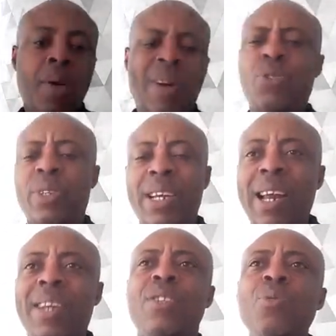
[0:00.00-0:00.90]
What's the
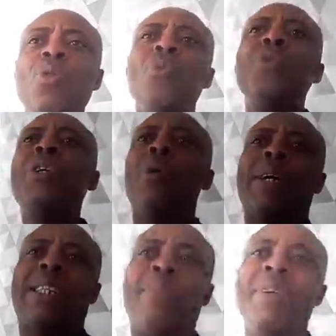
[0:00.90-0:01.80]
journalist mu who diyo
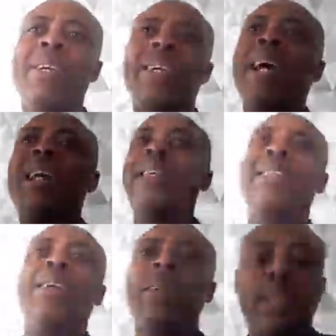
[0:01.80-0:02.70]
matem? Ghana
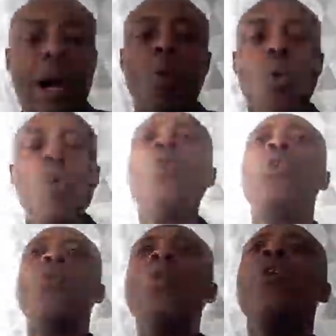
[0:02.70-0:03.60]
je. Now
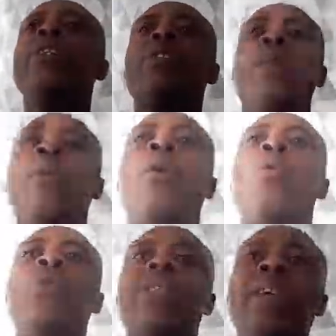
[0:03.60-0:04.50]
who is
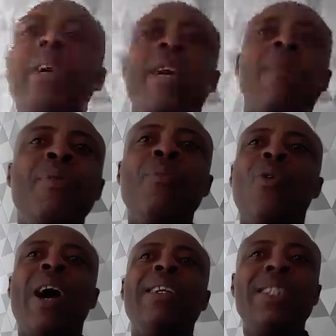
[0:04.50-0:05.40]
who say ebi mu
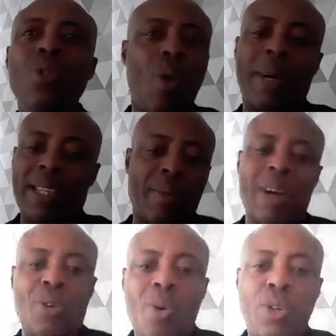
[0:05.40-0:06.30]
e di diyo matem? I
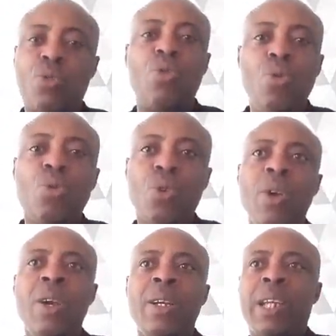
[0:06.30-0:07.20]
don't want to use
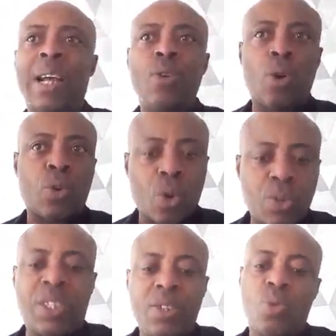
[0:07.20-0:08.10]
that your
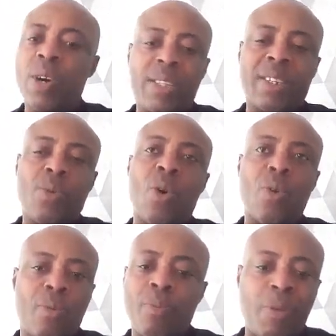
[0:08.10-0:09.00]
nonsense words in the
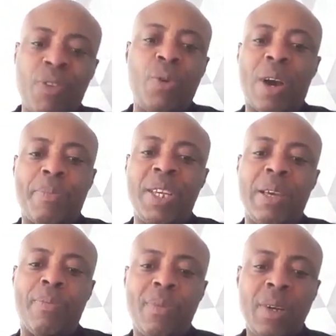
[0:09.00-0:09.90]
world. Me video amiye.